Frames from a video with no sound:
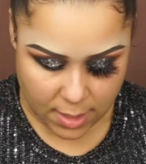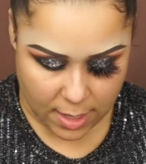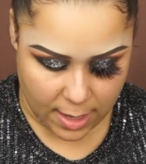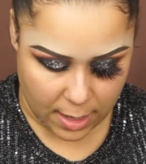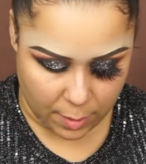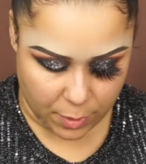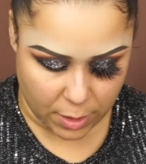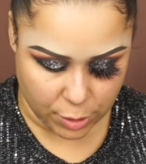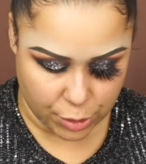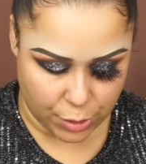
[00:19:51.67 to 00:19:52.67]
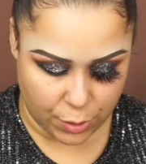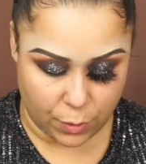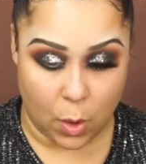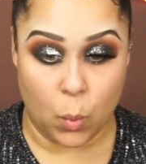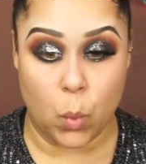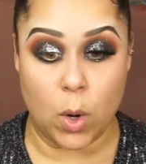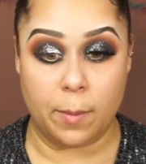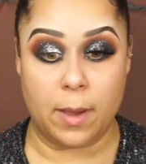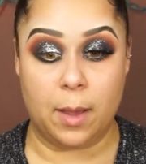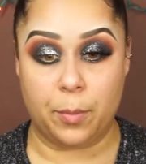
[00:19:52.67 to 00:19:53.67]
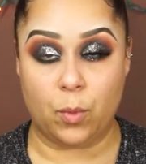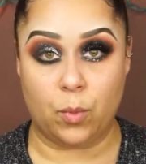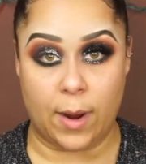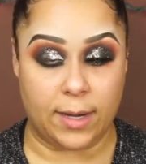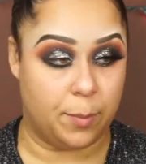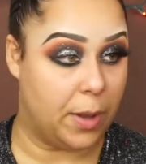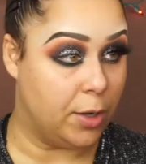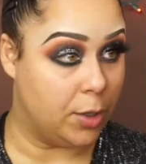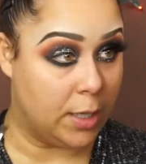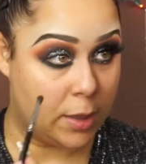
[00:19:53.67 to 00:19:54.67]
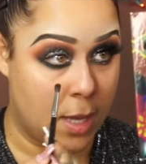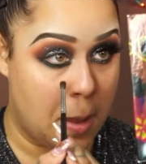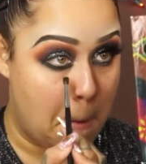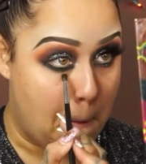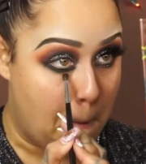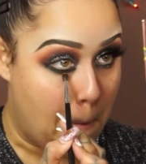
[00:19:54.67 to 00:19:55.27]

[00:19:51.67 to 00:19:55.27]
to warm up right up underneath it.